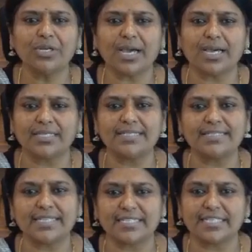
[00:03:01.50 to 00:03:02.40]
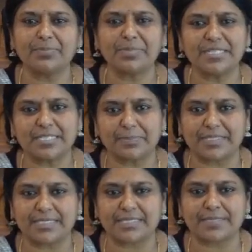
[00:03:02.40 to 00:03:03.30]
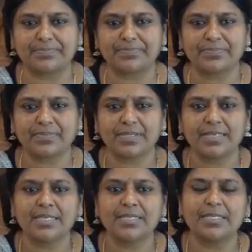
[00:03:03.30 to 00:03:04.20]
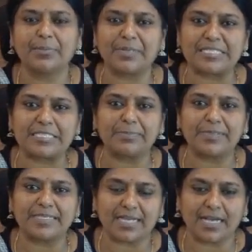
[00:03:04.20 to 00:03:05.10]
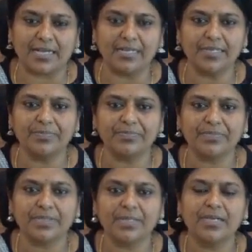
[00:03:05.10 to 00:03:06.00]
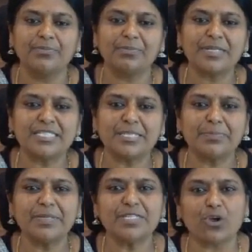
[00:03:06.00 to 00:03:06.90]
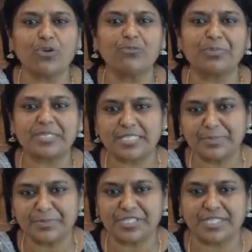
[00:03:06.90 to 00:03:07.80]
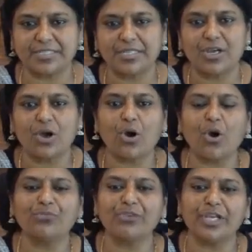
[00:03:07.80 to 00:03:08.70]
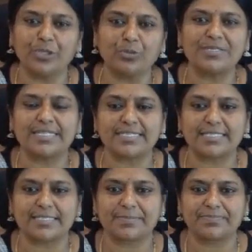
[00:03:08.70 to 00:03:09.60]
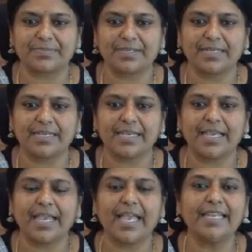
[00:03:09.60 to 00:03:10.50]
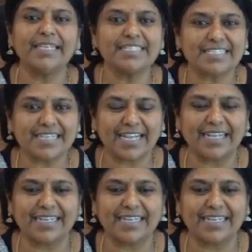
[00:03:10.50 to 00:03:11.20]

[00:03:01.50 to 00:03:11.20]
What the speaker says: are these general principles. The principles are principles of presumption of innocence. Any child